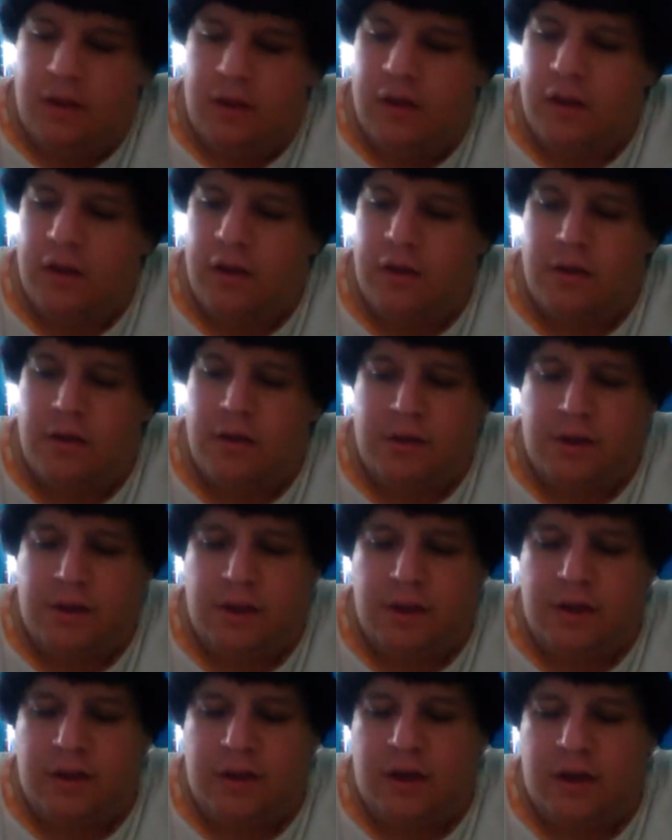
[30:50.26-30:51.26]

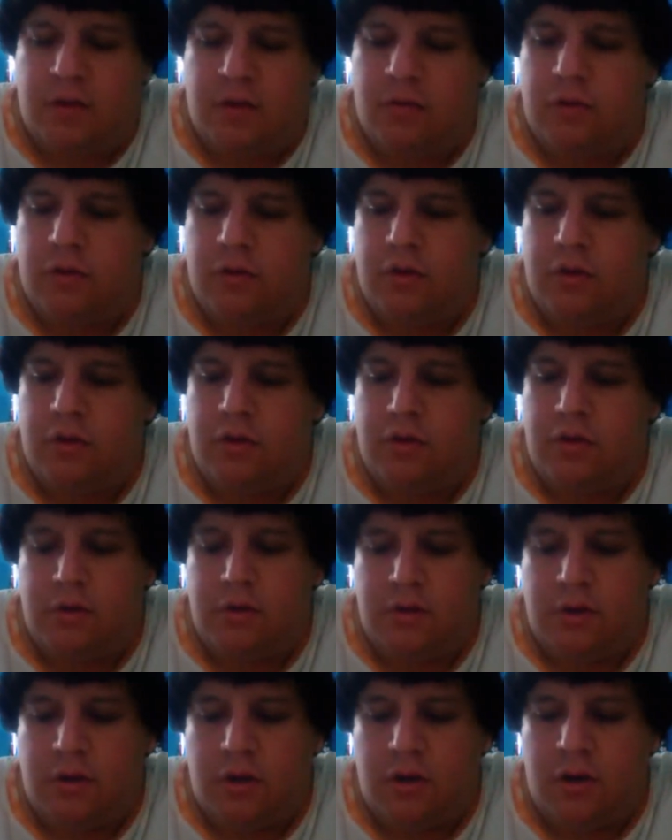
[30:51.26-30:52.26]
Okay, now we'll
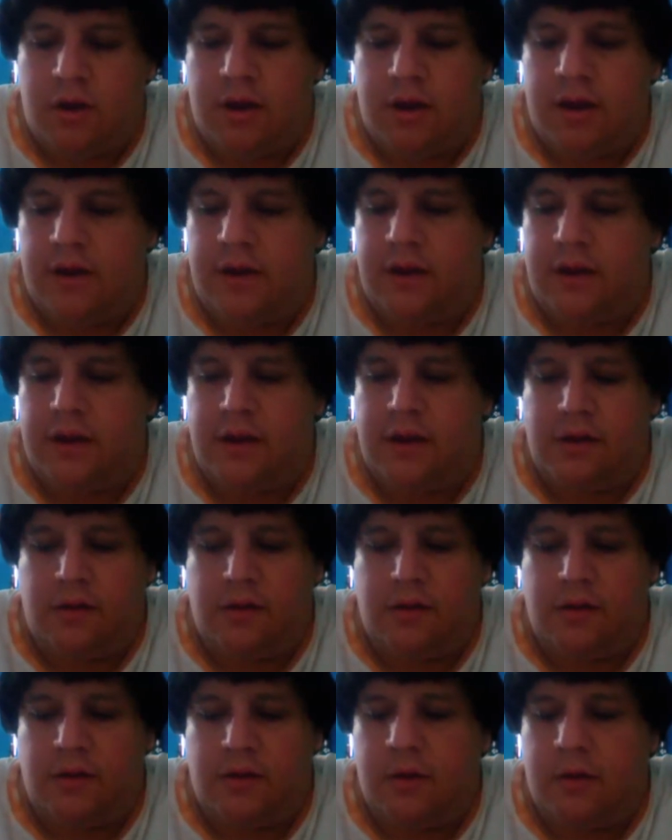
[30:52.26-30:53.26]
go ahead and get it
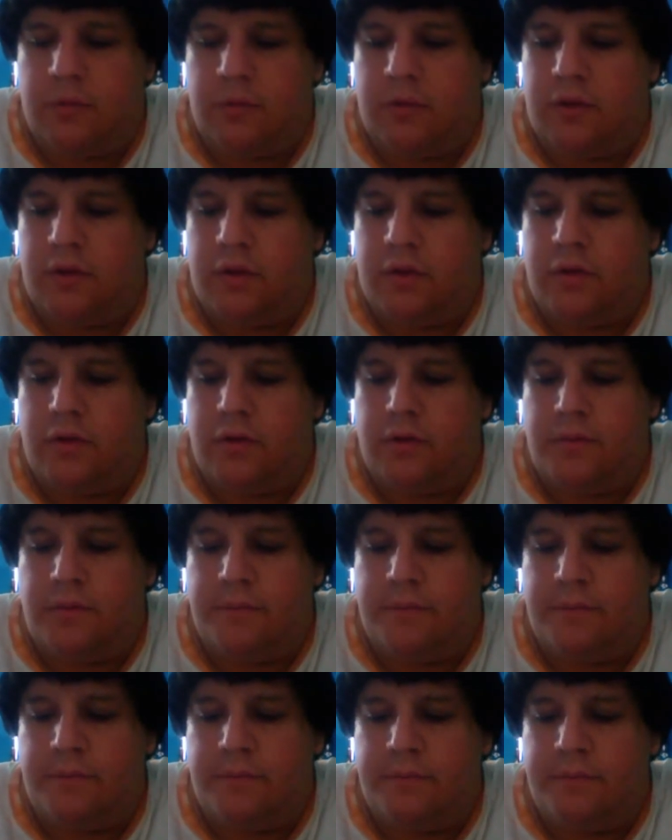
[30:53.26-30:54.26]
going. Here we go.
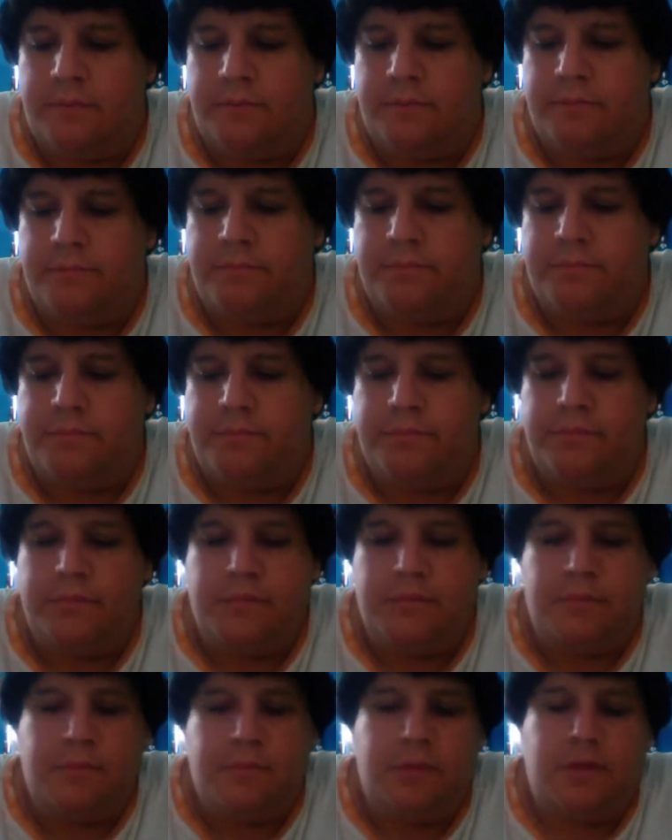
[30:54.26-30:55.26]

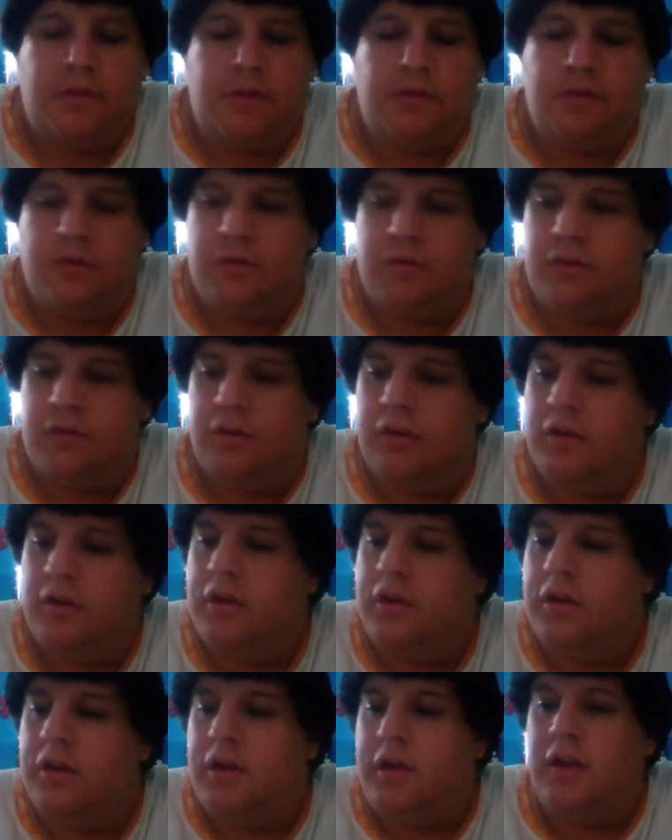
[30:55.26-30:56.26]
You
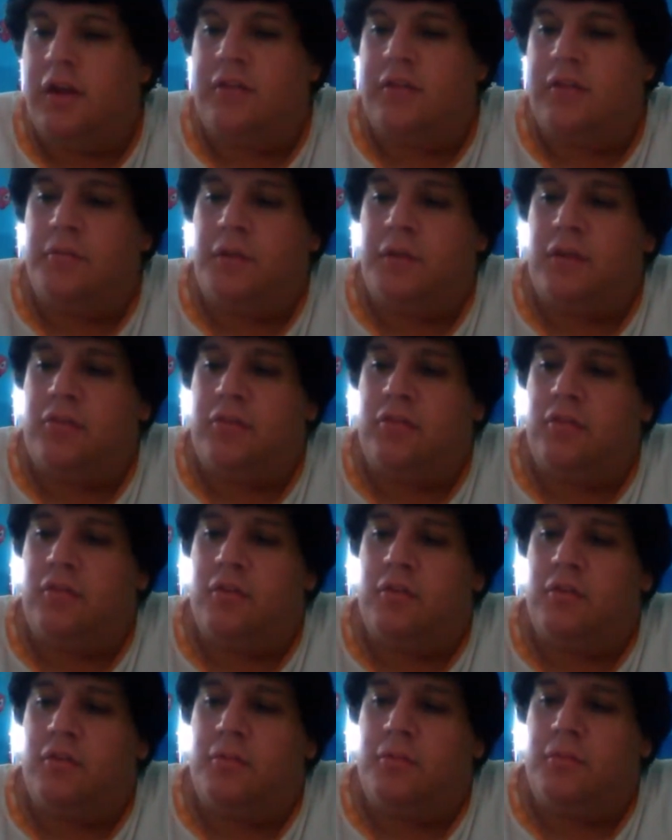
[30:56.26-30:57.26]
have to make sure
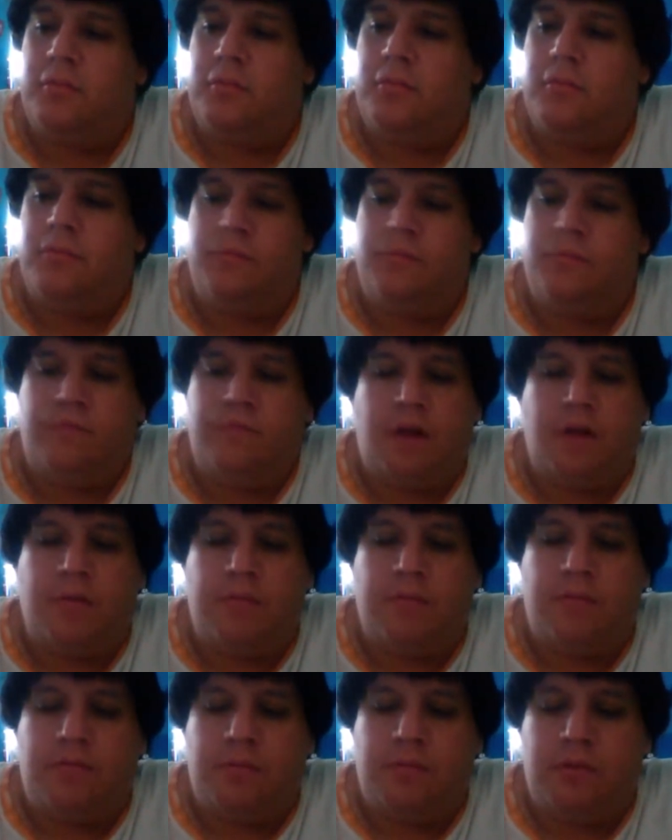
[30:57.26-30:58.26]
the volume
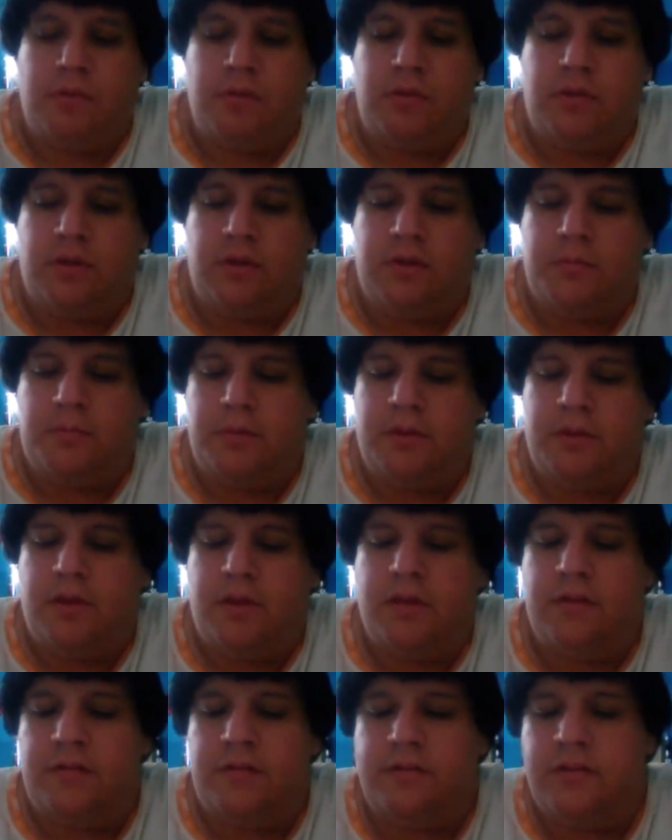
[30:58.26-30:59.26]
is muted,
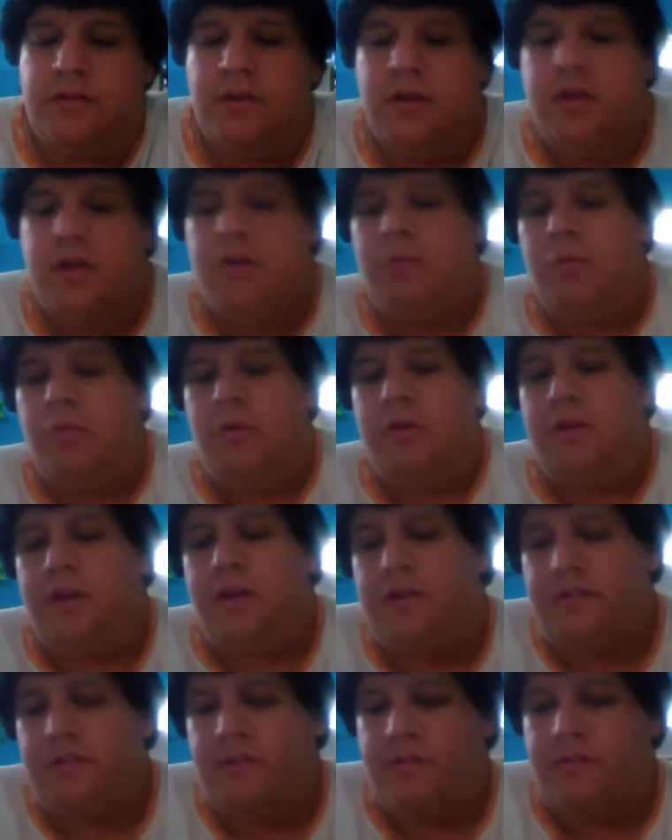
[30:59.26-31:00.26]
because what it
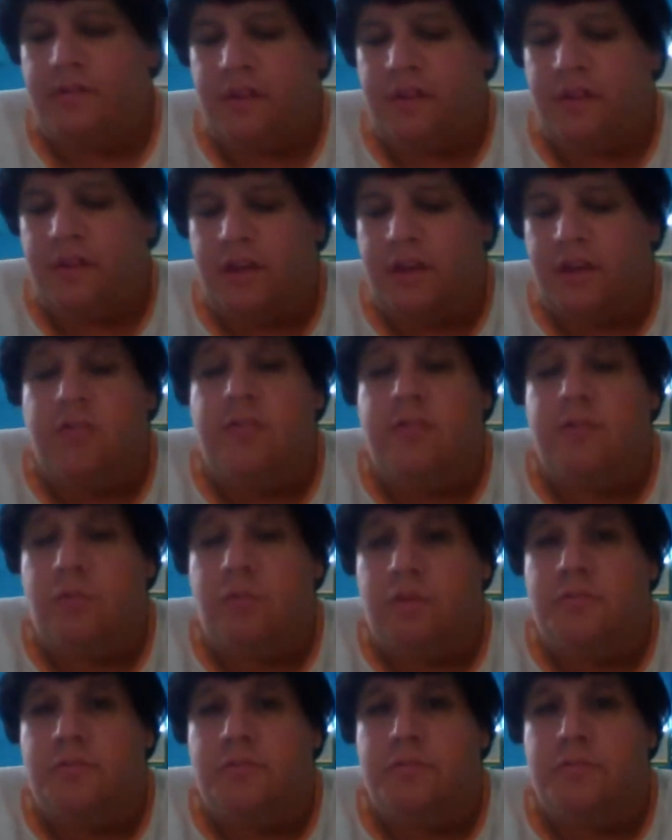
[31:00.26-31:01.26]
does is it hears the
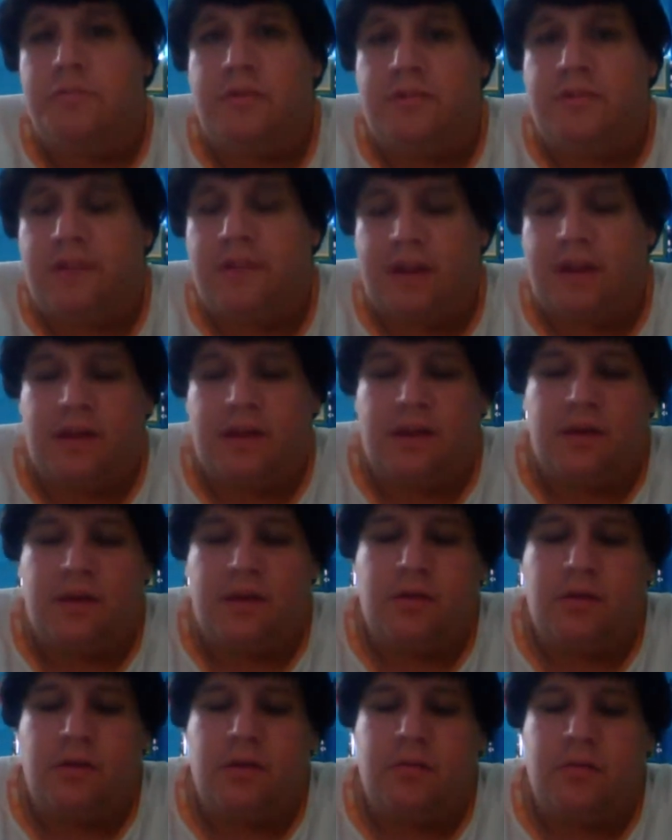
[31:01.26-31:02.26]
whispers and it
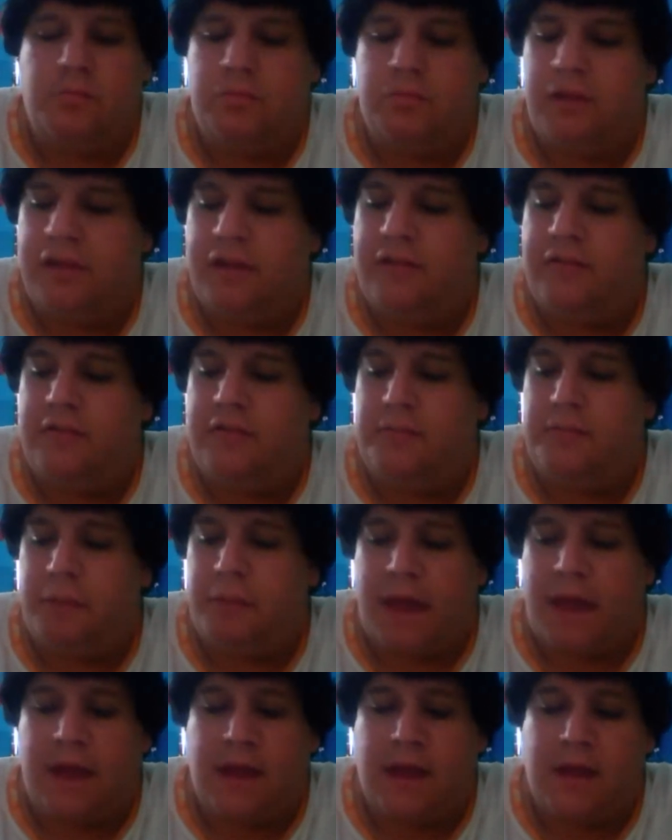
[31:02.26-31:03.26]
plays it
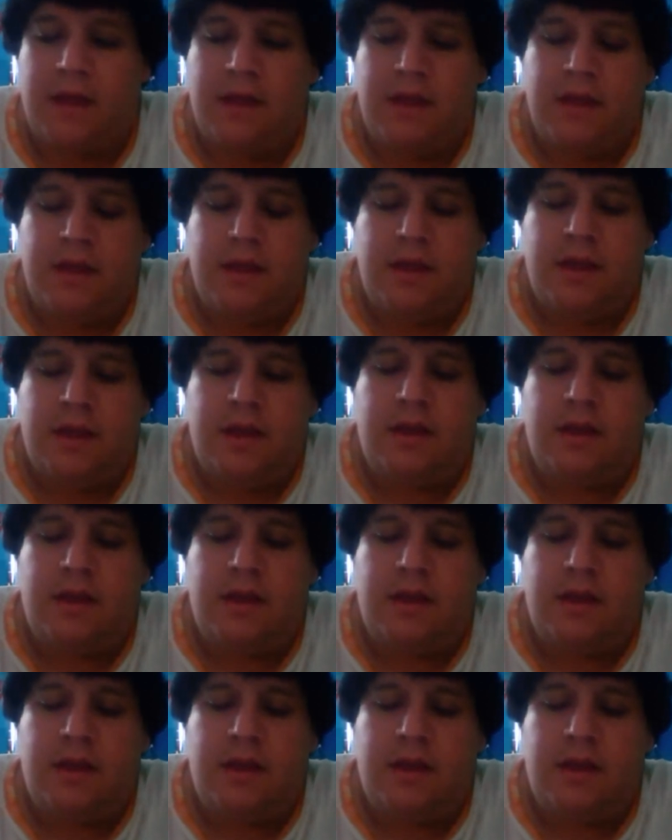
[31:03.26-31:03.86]
back in